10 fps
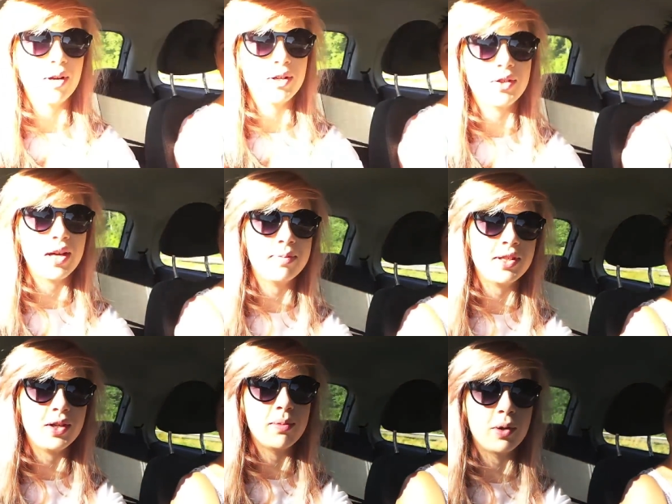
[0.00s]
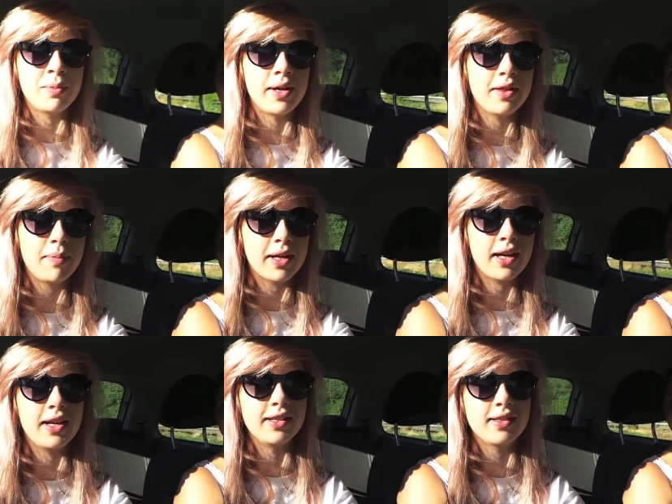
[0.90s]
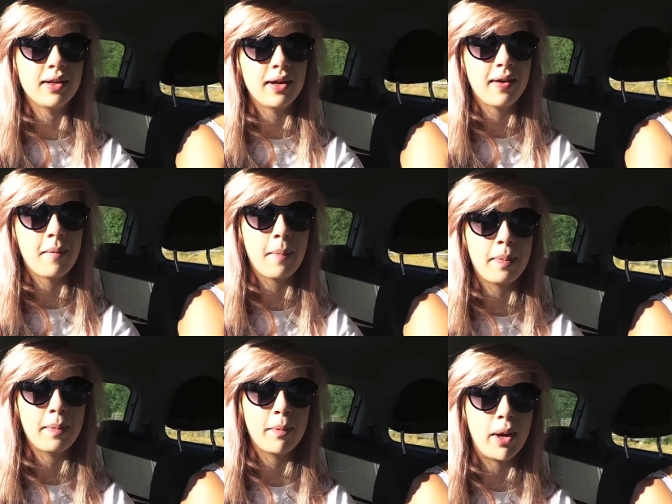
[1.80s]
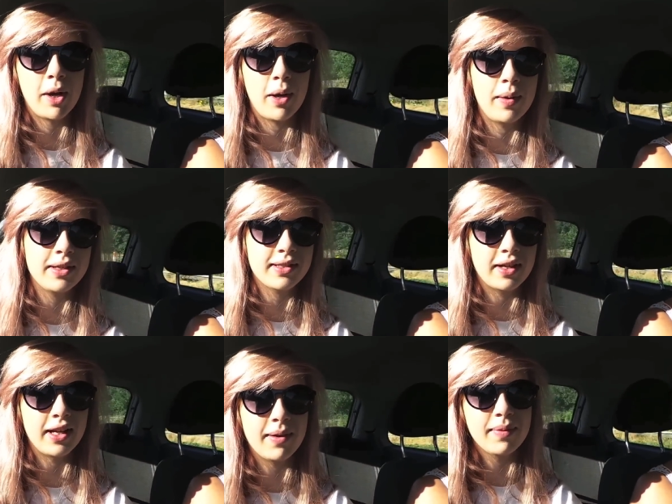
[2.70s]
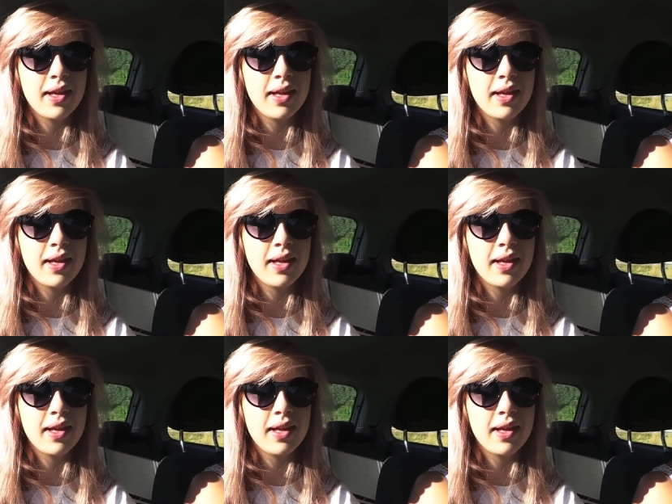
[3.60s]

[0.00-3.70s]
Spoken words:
road trip to Bournemouth because why not? It's sunny.